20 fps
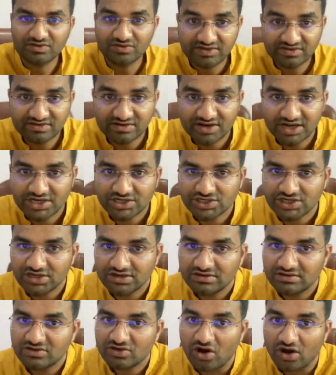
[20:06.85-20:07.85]

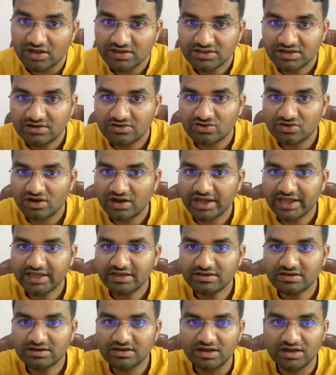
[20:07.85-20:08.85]
restriction on the
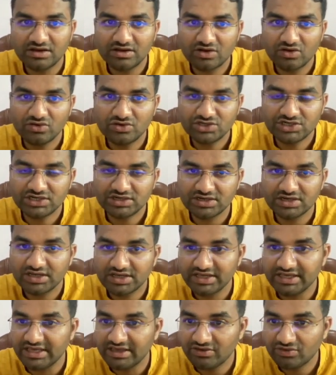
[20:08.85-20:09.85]
drawing conclusion
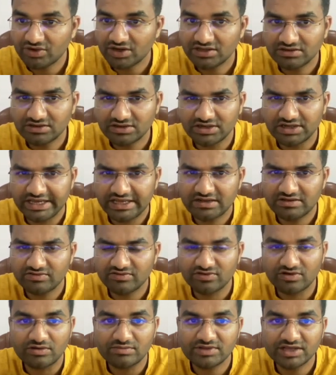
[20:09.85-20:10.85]
given the date
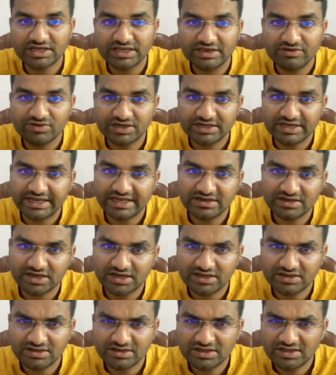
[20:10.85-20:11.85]
from the given
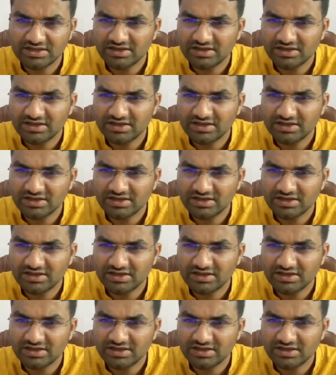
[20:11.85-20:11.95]
data.